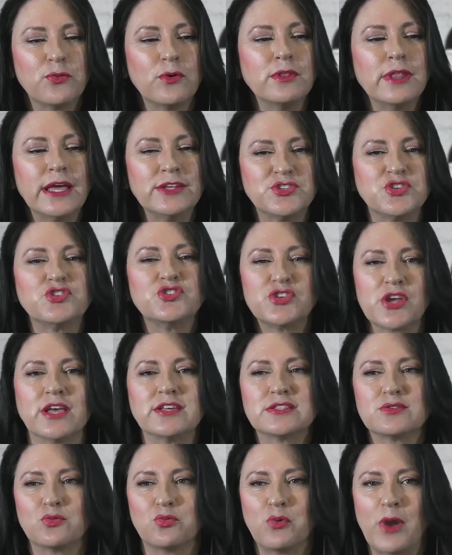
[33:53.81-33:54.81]
well, let's
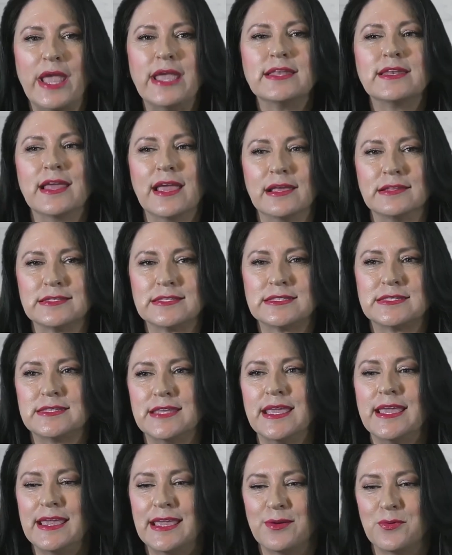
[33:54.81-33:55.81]
just wait and
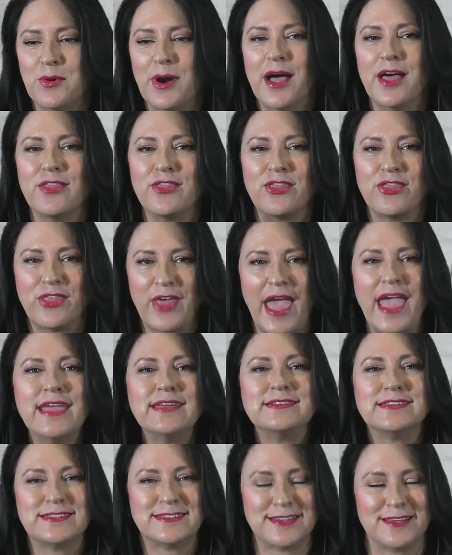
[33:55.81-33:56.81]
see what
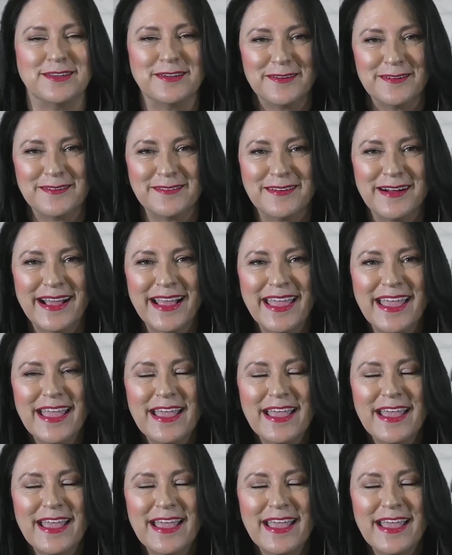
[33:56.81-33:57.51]
they do.